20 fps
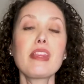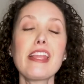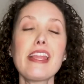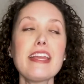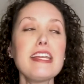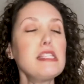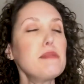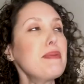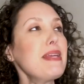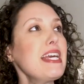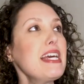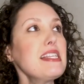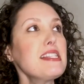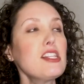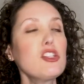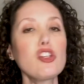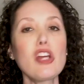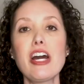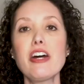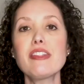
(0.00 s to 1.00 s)
is because
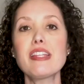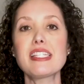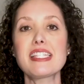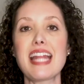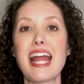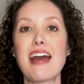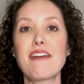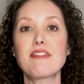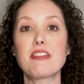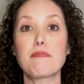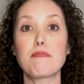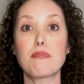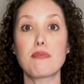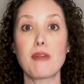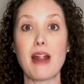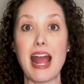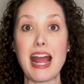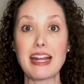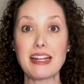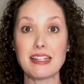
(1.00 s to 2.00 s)
the child doesn't have to
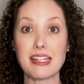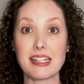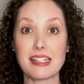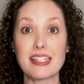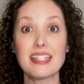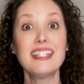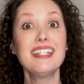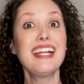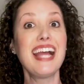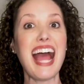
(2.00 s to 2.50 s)
practice